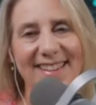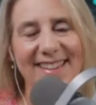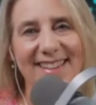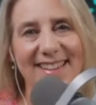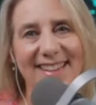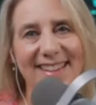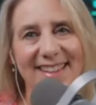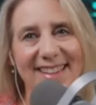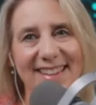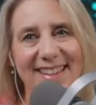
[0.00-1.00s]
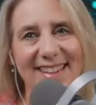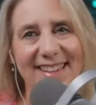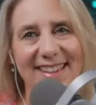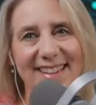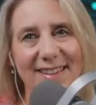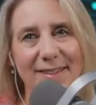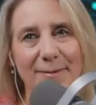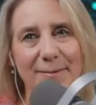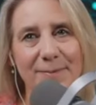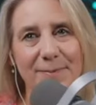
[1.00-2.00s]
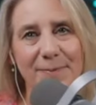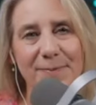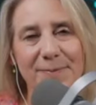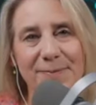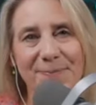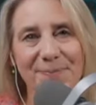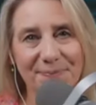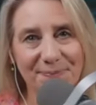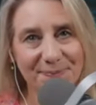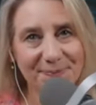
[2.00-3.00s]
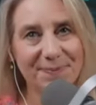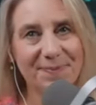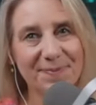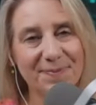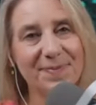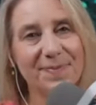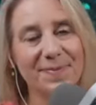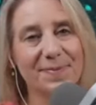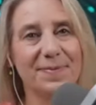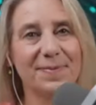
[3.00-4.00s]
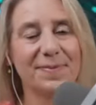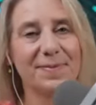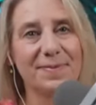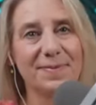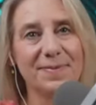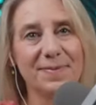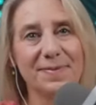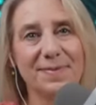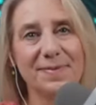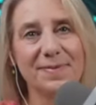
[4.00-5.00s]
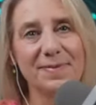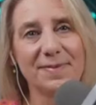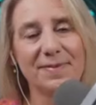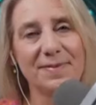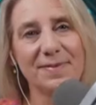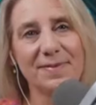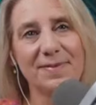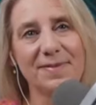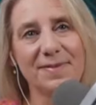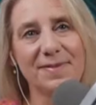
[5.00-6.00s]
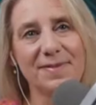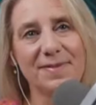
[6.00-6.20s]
[no speech]